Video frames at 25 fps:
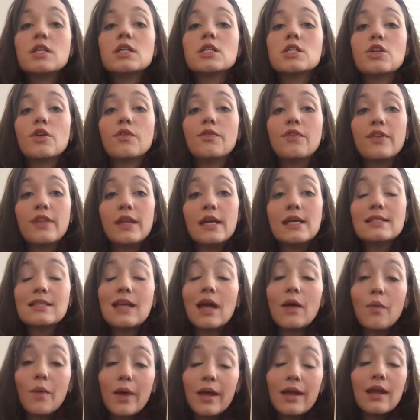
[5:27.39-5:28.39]
So for this
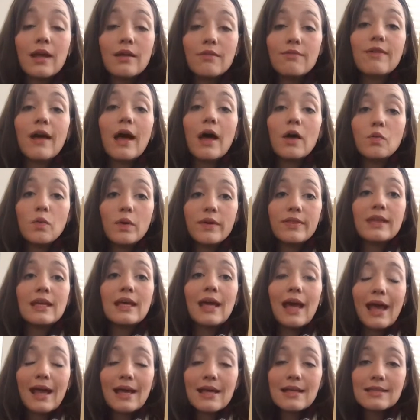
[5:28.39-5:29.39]
I went and found what
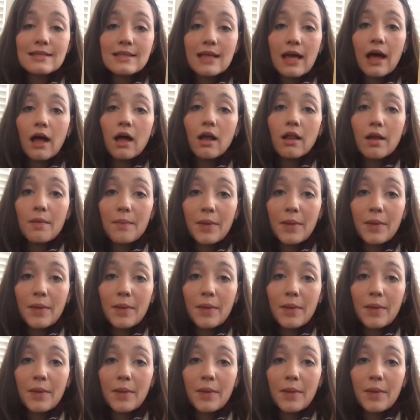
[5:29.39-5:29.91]
the ASL,